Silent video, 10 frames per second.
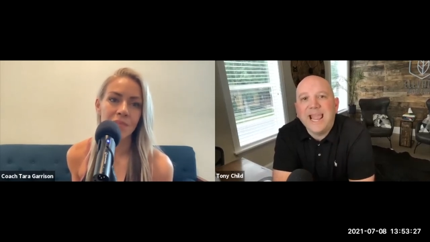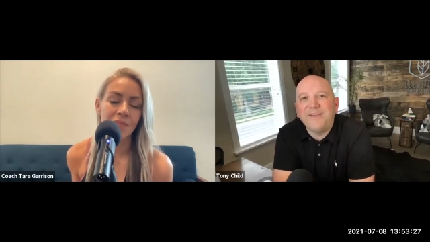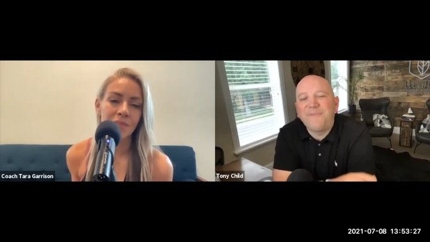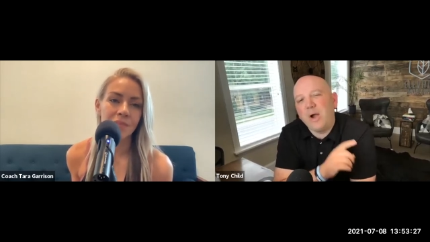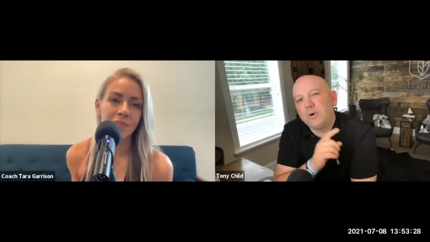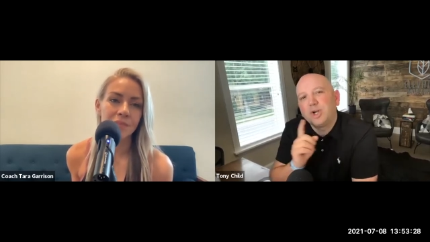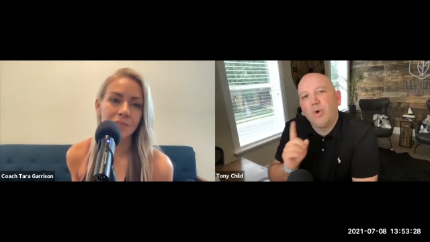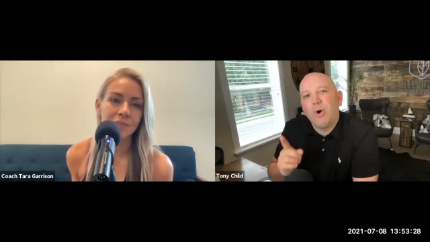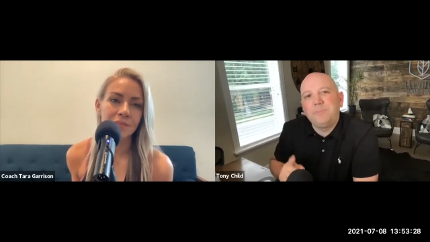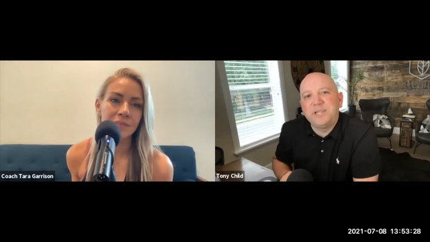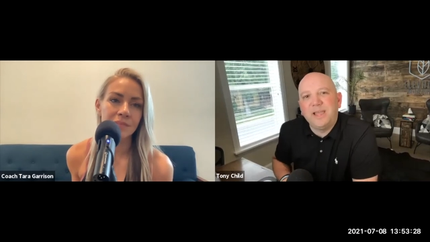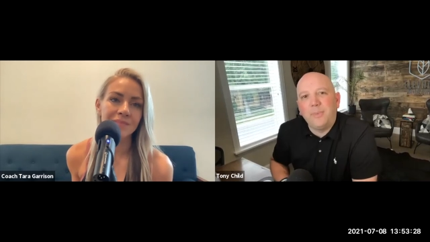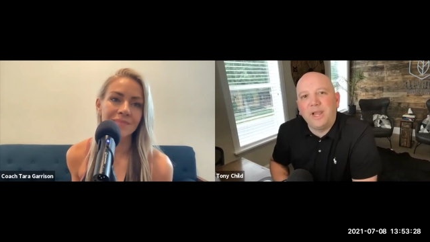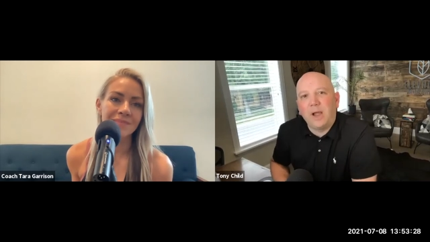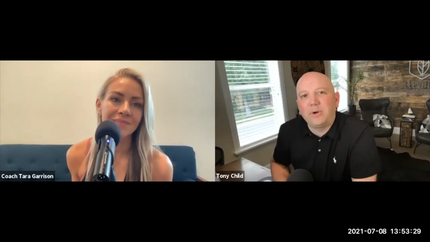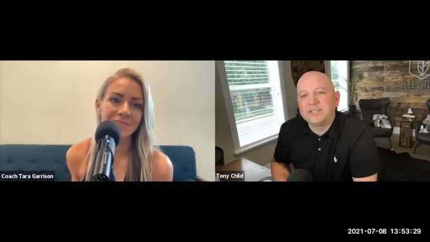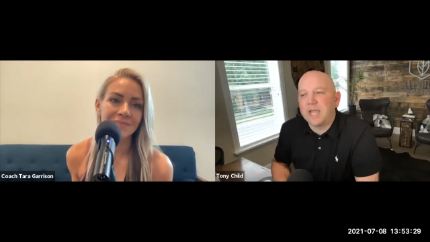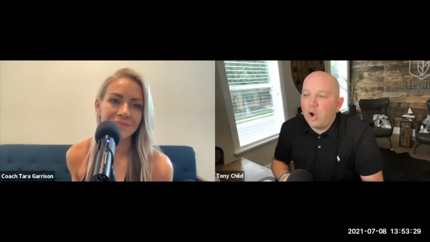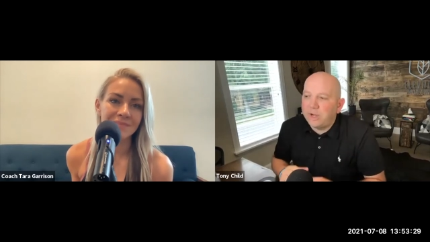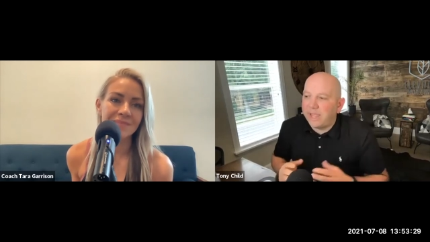Speaker 1: If I were to go up to them and I were to
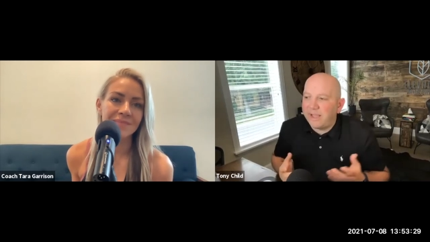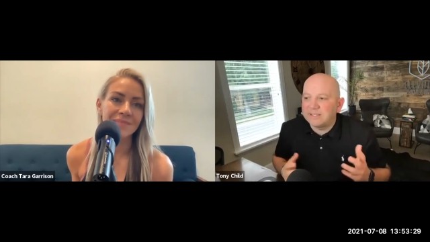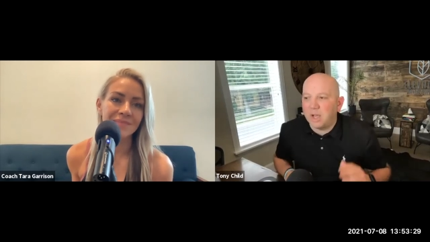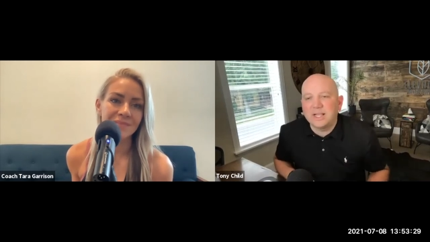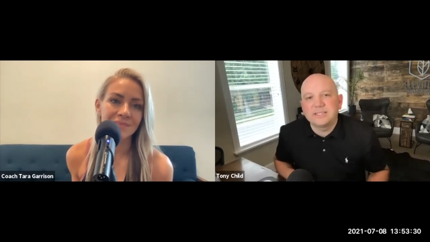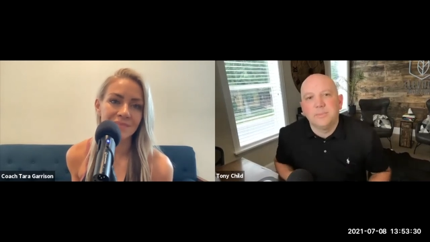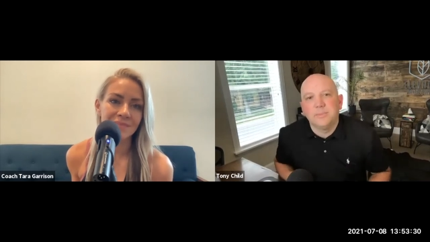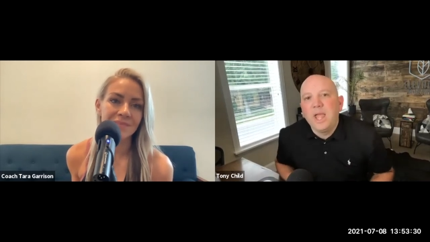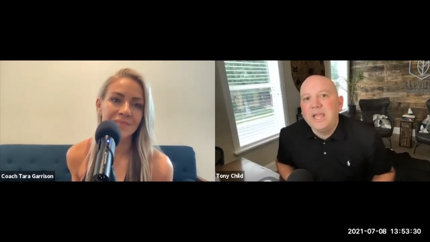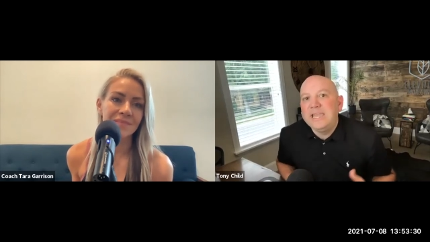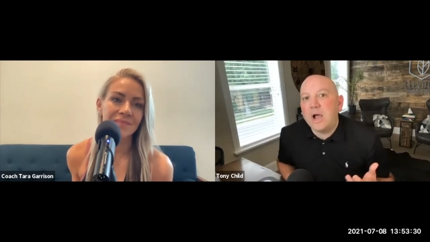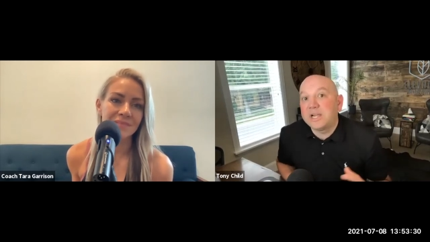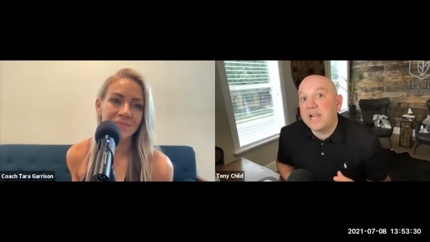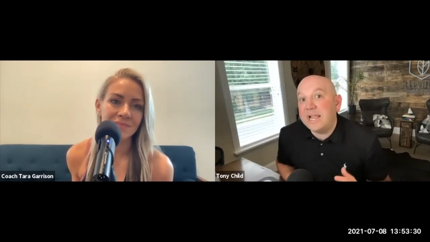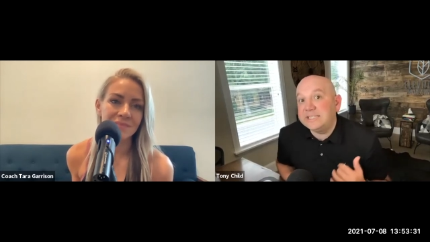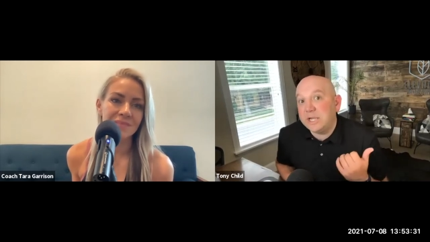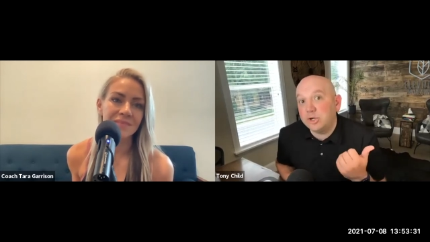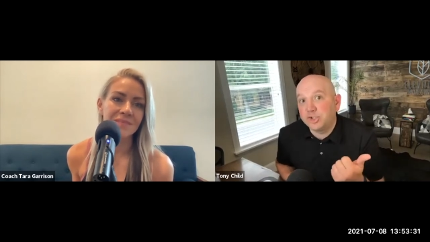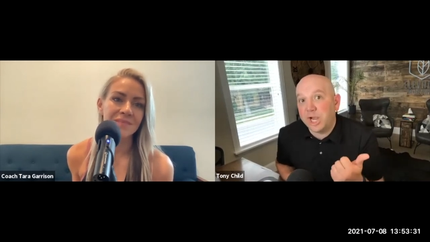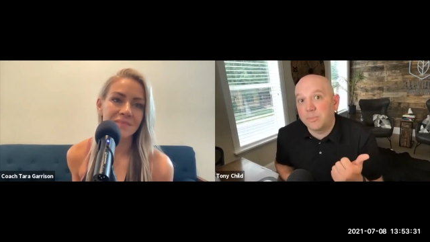say, okay, that's awesome. Now, can I see
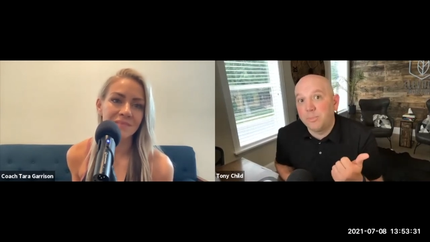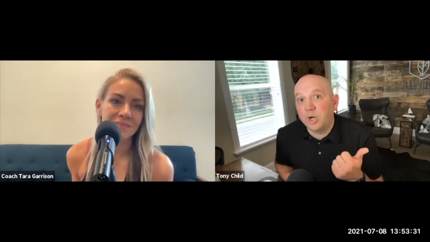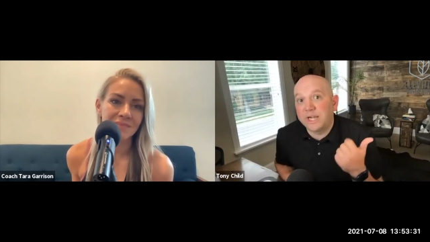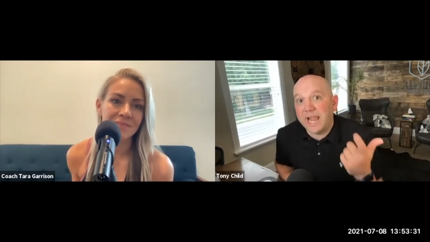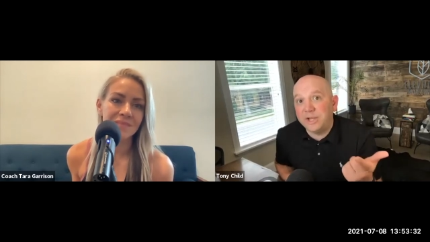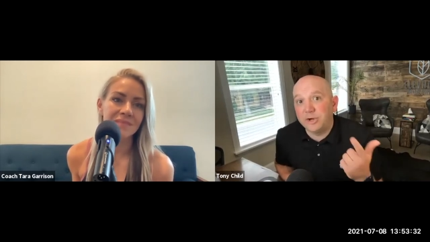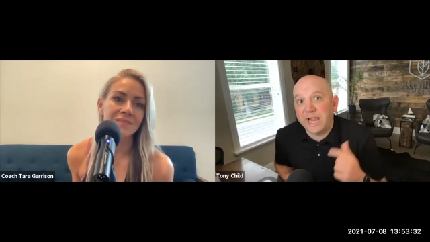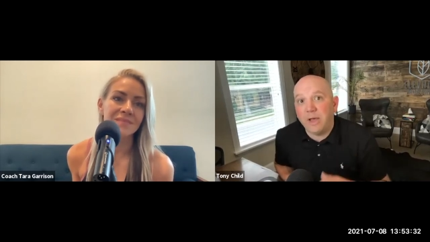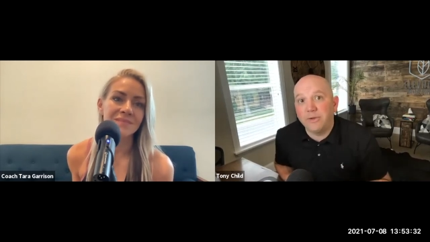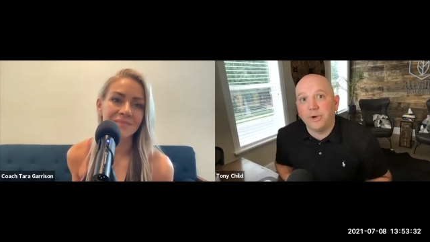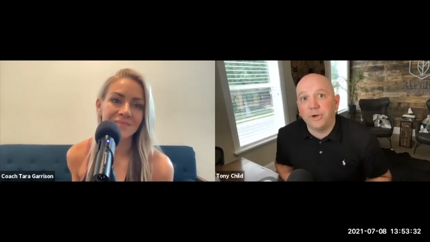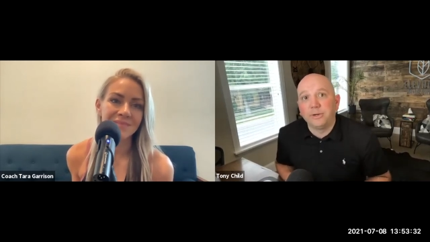your checkbook and your calendar?